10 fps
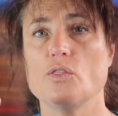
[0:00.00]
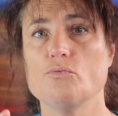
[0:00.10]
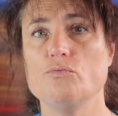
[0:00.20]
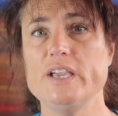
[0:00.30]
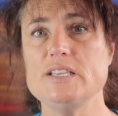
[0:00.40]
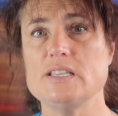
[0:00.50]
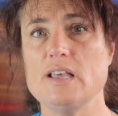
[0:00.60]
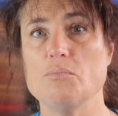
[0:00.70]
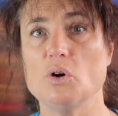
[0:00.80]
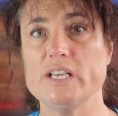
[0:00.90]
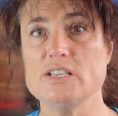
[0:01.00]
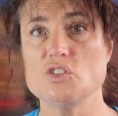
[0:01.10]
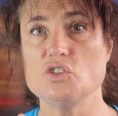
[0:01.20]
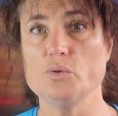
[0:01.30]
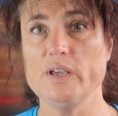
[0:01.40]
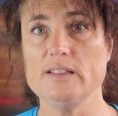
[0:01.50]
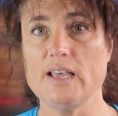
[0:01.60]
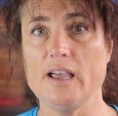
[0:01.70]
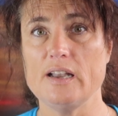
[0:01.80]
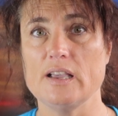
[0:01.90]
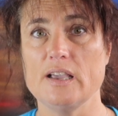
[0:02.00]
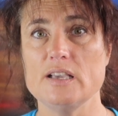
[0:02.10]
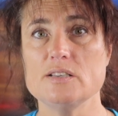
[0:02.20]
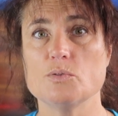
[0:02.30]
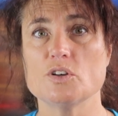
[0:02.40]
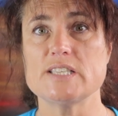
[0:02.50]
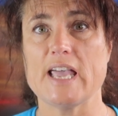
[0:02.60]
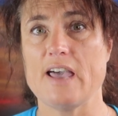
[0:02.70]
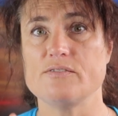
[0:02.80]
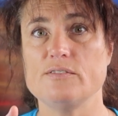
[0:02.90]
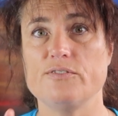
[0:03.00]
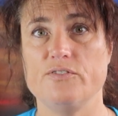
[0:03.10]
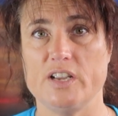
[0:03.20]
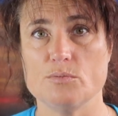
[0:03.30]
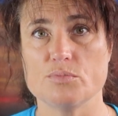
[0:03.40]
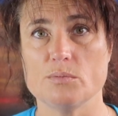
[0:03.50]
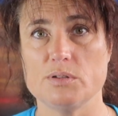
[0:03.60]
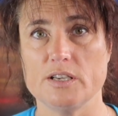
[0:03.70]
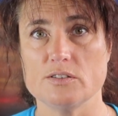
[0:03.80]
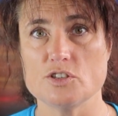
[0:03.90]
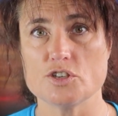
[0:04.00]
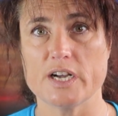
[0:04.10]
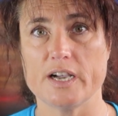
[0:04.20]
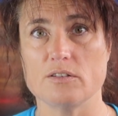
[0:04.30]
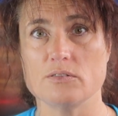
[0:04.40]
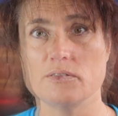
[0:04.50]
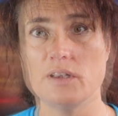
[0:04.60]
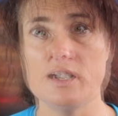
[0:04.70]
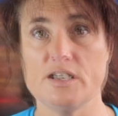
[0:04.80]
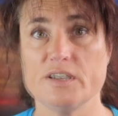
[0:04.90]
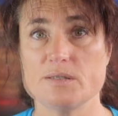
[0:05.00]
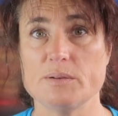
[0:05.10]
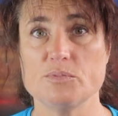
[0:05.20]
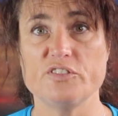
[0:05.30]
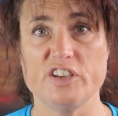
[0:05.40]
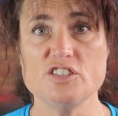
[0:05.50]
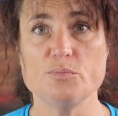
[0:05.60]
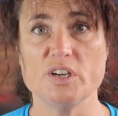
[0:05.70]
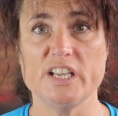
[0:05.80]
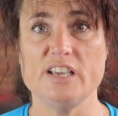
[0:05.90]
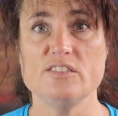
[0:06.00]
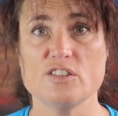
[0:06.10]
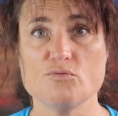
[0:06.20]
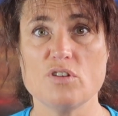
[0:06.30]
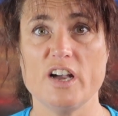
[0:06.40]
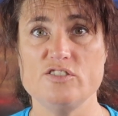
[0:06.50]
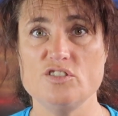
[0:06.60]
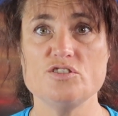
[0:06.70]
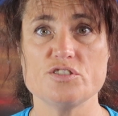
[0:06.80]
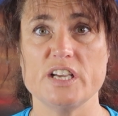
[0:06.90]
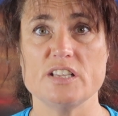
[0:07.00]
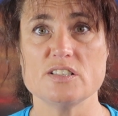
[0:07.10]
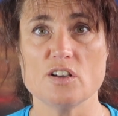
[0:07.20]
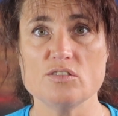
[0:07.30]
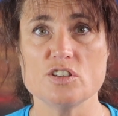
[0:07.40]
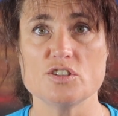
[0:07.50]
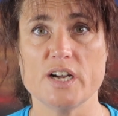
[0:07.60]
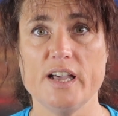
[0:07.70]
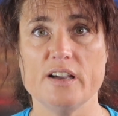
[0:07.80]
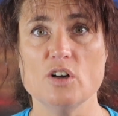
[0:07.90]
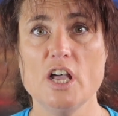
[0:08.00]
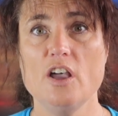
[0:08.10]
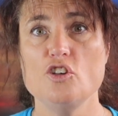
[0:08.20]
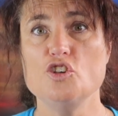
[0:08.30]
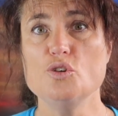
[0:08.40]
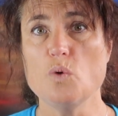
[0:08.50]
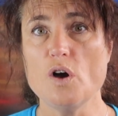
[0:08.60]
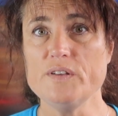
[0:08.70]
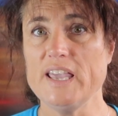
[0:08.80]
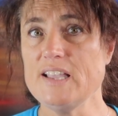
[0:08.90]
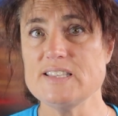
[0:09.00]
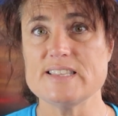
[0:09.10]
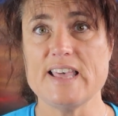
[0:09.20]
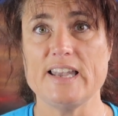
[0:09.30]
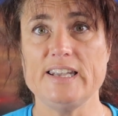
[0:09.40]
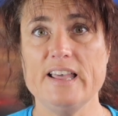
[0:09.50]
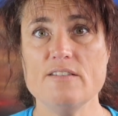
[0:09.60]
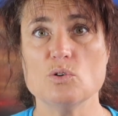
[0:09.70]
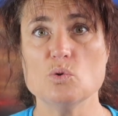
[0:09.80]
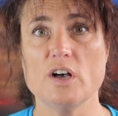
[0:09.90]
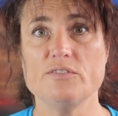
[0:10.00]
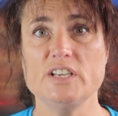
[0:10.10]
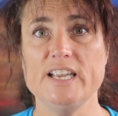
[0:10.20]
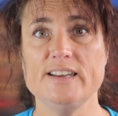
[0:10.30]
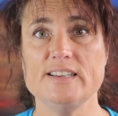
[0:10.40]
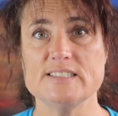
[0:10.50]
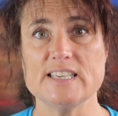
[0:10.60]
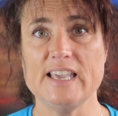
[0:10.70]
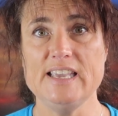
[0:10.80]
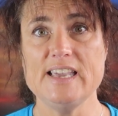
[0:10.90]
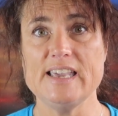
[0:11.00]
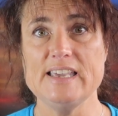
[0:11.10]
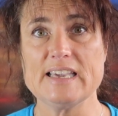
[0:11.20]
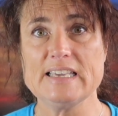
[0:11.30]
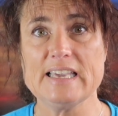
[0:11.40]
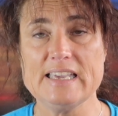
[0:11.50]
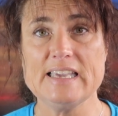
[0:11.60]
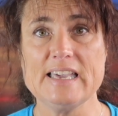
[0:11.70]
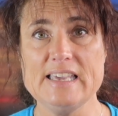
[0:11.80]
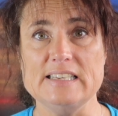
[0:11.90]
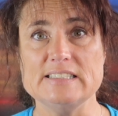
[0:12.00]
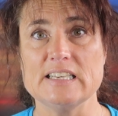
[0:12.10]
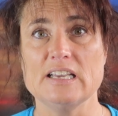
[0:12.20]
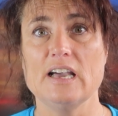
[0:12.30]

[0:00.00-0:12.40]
the reason their body is doing that is because they haven't fed it properly on the trail. I'm serious, people, feed your body the right nutrients on the trail. You won't get to that level of needing to eat,